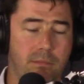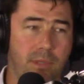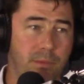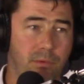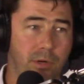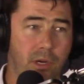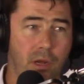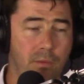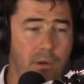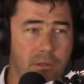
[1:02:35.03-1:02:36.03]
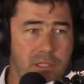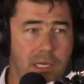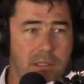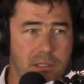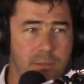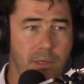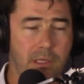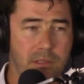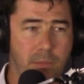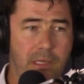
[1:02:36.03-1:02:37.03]
people want to know what taxes are
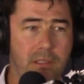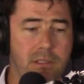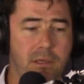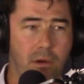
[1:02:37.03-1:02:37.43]
being spent